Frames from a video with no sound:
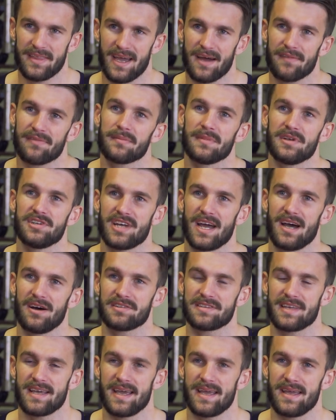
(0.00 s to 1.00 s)
out from the
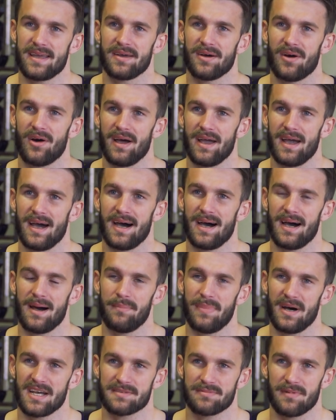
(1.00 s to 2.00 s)
JLT, I uh,
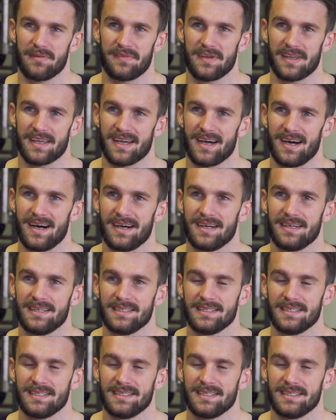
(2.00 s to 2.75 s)
bust my finger,